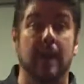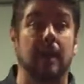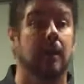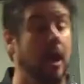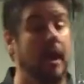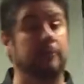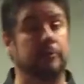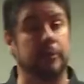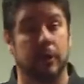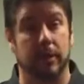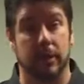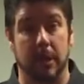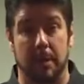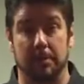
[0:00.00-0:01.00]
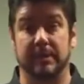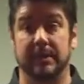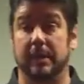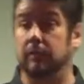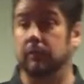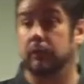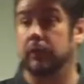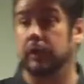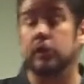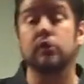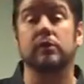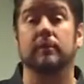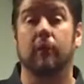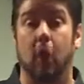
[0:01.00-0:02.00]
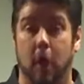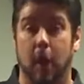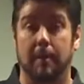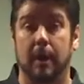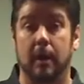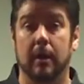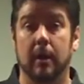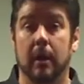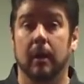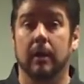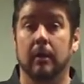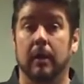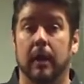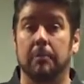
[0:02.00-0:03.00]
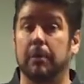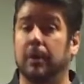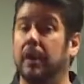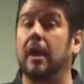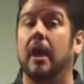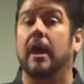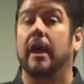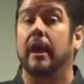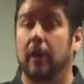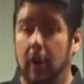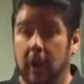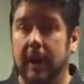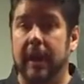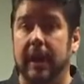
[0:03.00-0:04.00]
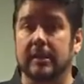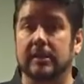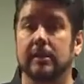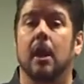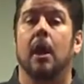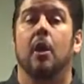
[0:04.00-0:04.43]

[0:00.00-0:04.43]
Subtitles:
that, and a lot of them are encompassing the use of armor. Okay? But in our case,